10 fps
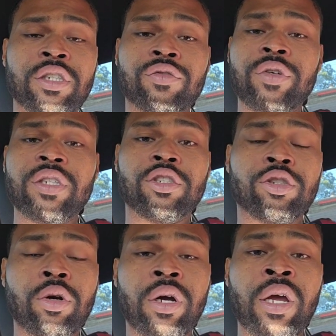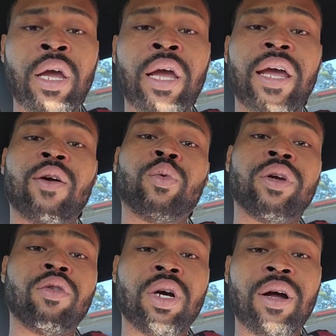It's really short. And then we're
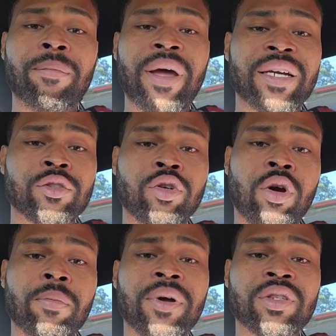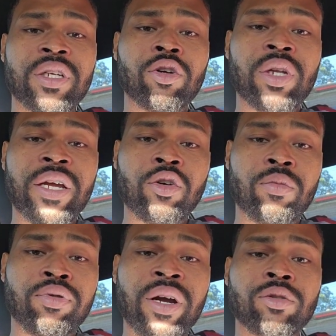going to come back and talk about the Orlando
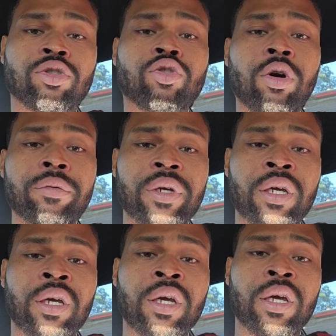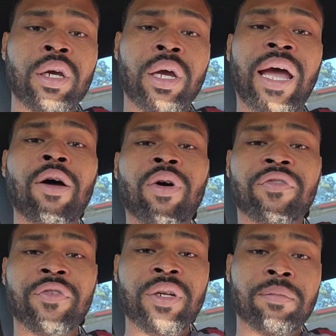Brown story and how I
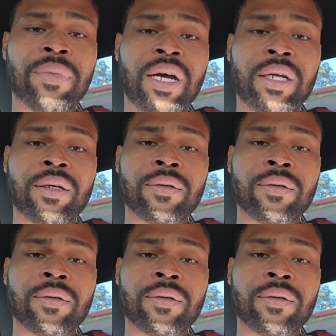feel about it.